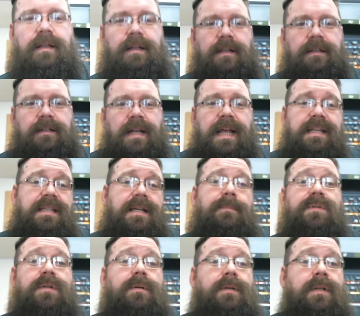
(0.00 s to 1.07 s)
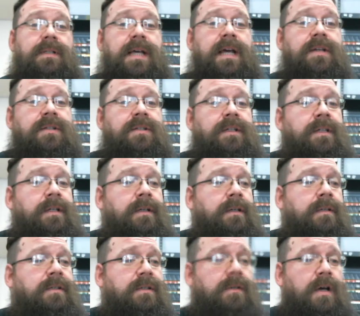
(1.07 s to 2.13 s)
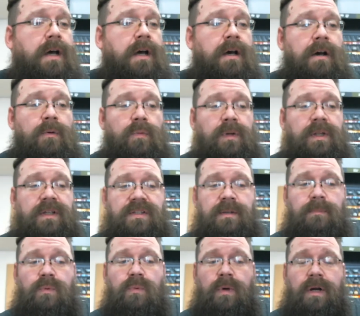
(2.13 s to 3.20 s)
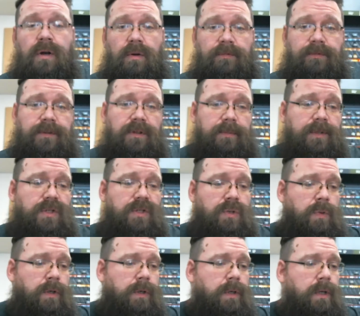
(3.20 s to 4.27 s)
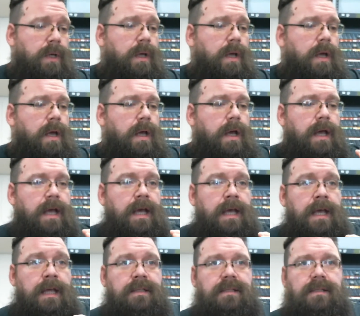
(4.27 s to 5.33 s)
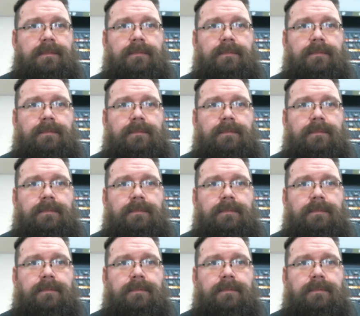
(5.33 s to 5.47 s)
Today's episode is actually a really simple one, and hopefully it'll be short. It's